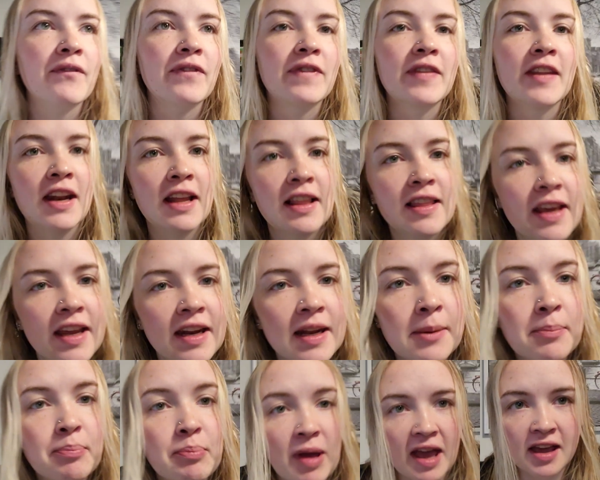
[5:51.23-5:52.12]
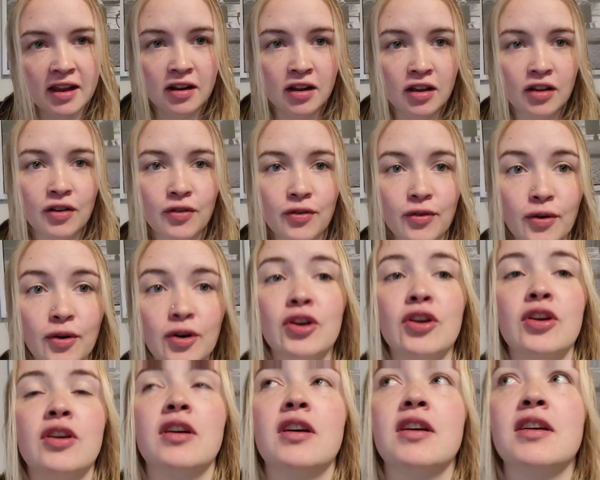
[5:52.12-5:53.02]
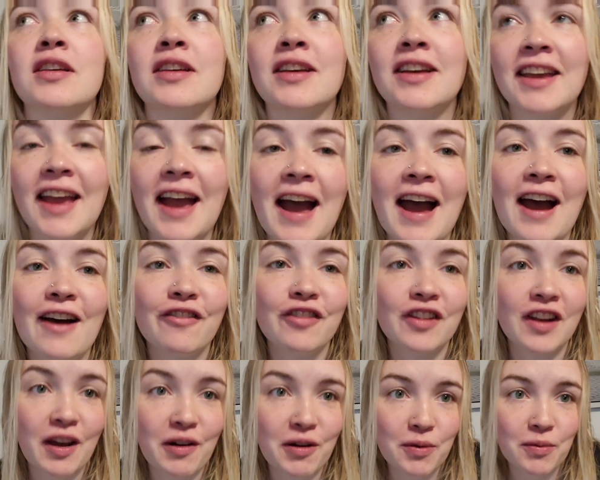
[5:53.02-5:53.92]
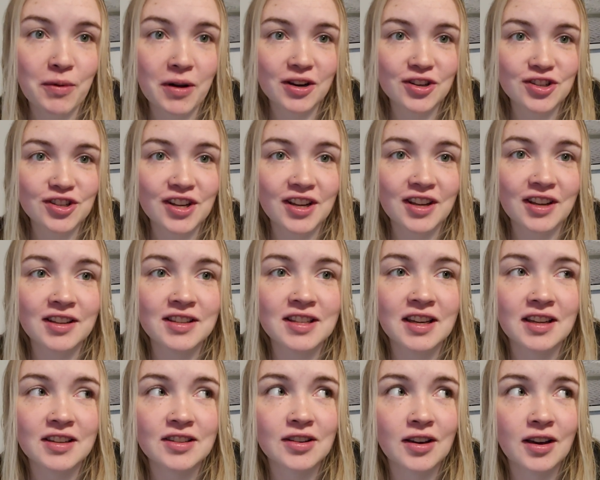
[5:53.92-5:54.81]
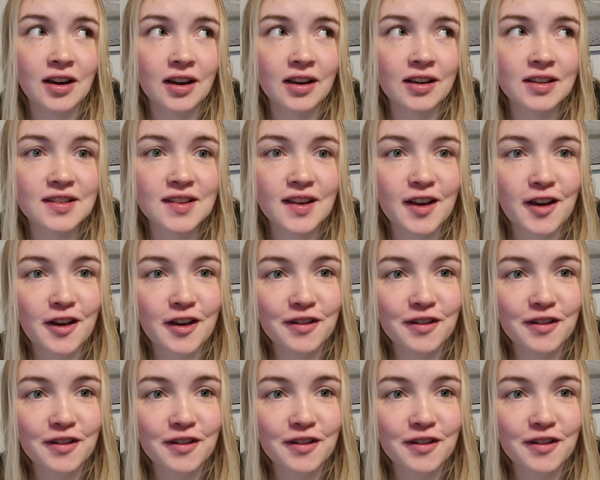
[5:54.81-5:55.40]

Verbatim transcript: And then I laid in bed for like a half an hour watching TikToks